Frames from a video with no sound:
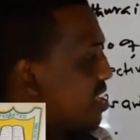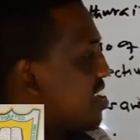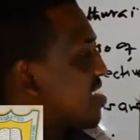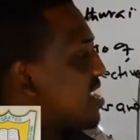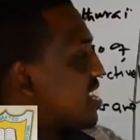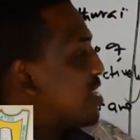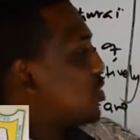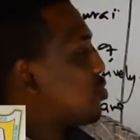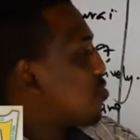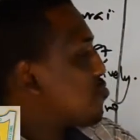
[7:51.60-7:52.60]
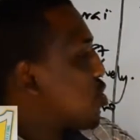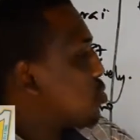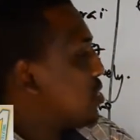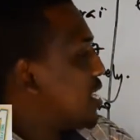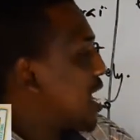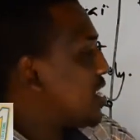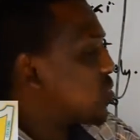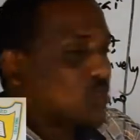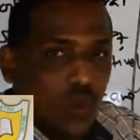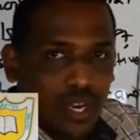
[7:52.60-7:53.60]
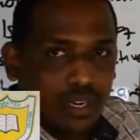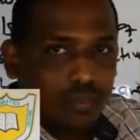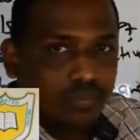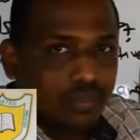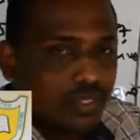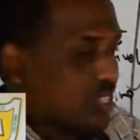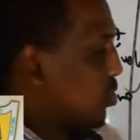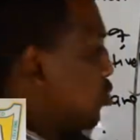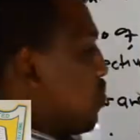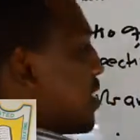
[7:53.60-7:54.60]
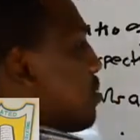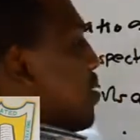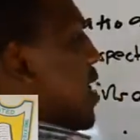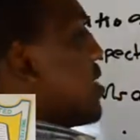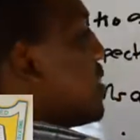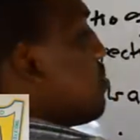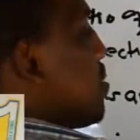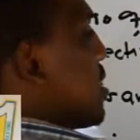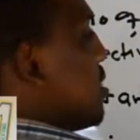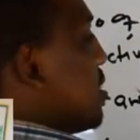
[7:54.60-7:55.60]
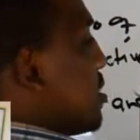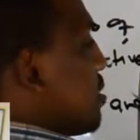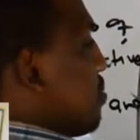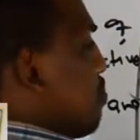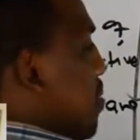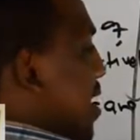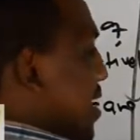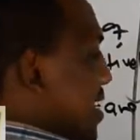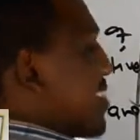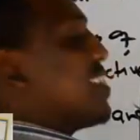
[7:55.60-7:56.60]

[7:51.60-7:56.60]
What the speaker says: The ratio of goat here is 1. You multiply it by this bracket.